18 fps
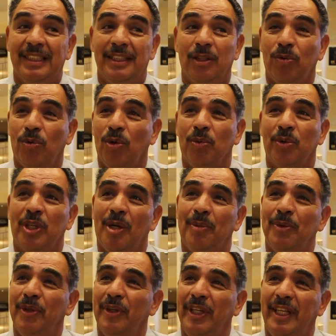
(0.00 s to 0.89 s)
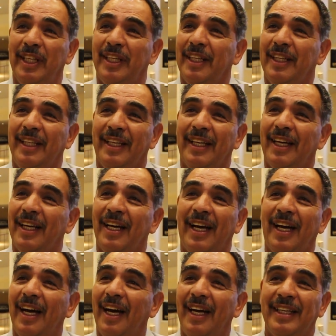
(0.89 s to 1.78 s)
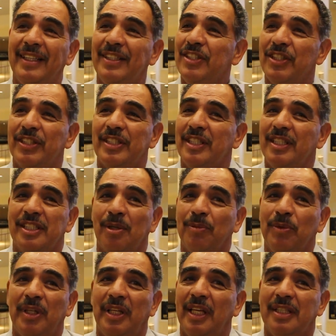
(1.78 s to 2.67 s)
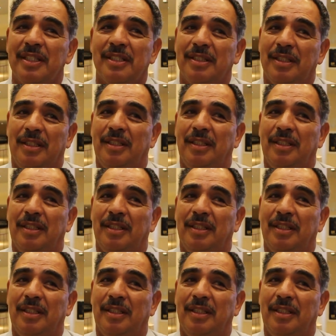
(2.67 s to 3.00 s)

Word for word: the world will come to an end, I think. I, I just something that's